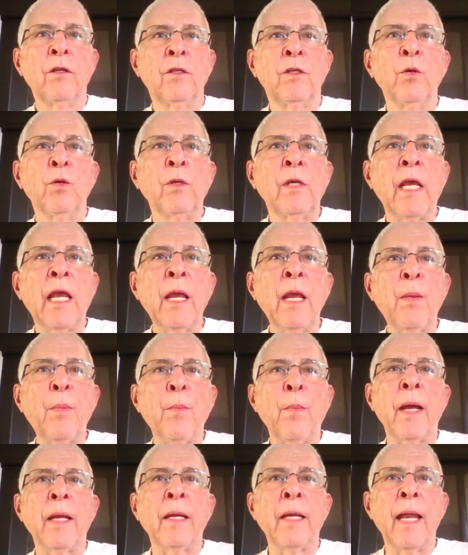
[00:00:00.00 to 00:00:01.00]
to keep
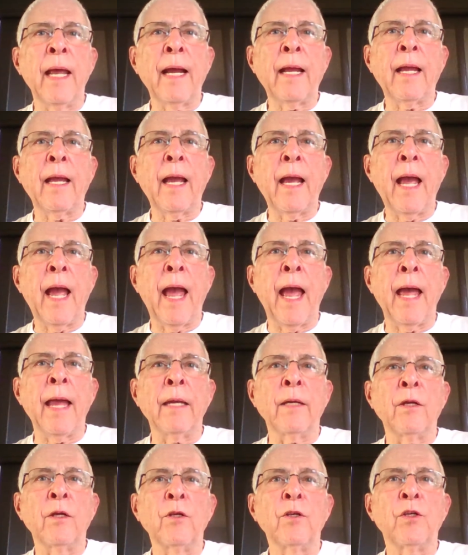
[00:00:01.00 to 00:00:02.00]
my neck
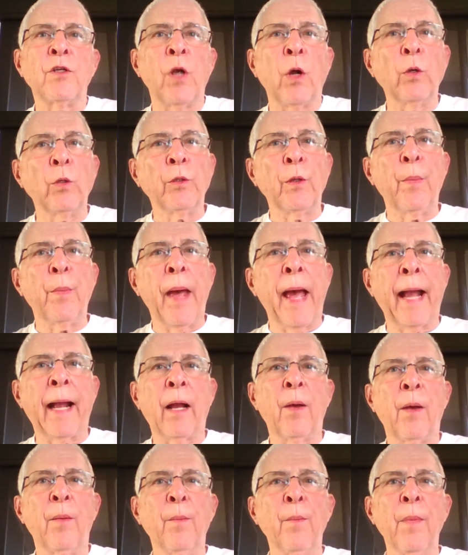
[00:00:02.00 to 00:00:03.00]
and shoulder
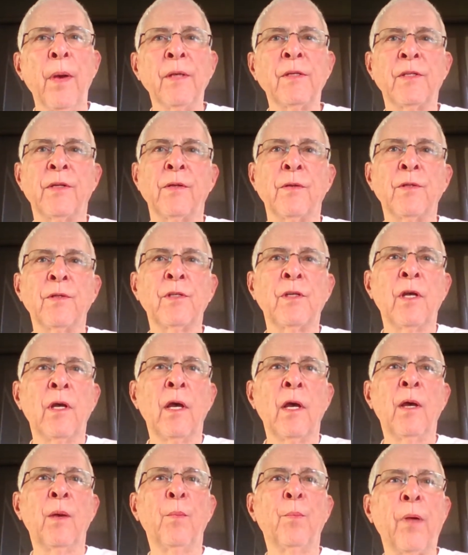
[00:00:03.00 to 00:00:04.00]
back muscles
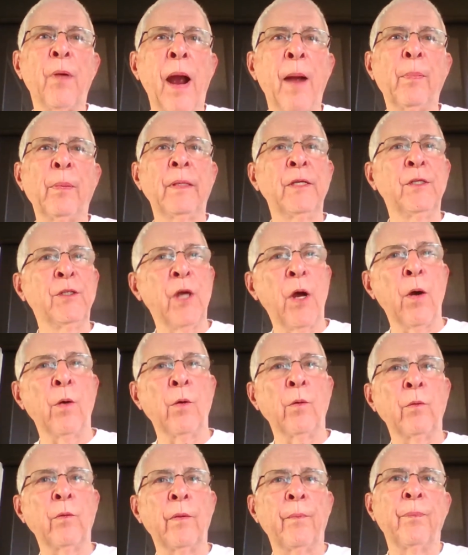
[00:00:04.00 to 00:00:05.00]
properly
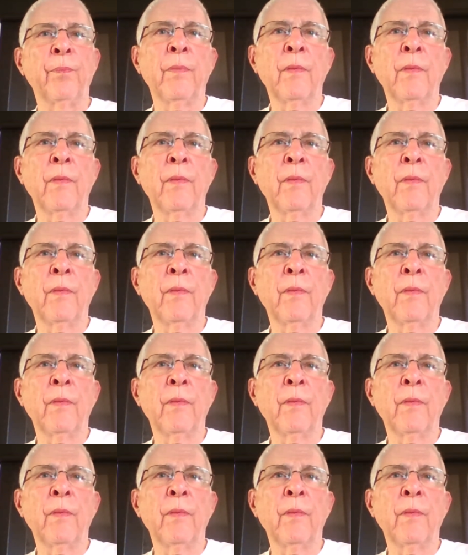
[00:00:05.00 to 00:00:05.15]
toned.